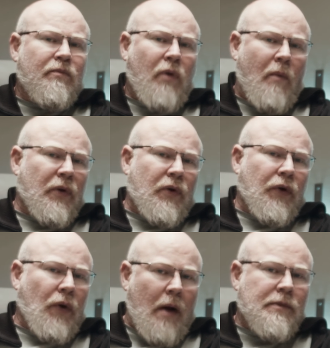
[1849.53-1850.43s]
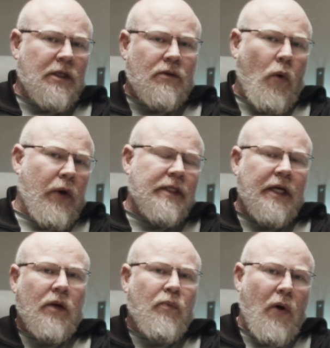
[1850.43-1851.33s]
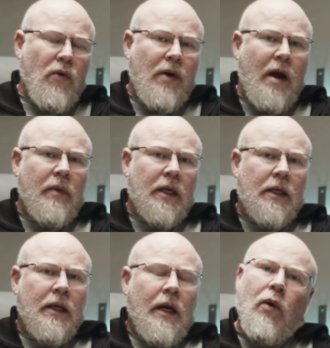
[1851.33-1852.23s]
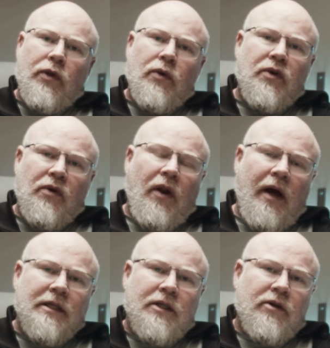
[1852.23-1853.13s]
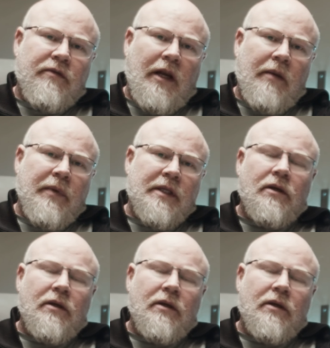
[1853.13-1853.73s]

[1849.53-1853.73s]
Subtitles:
proper good object-oriented programming when you're utilizing your development.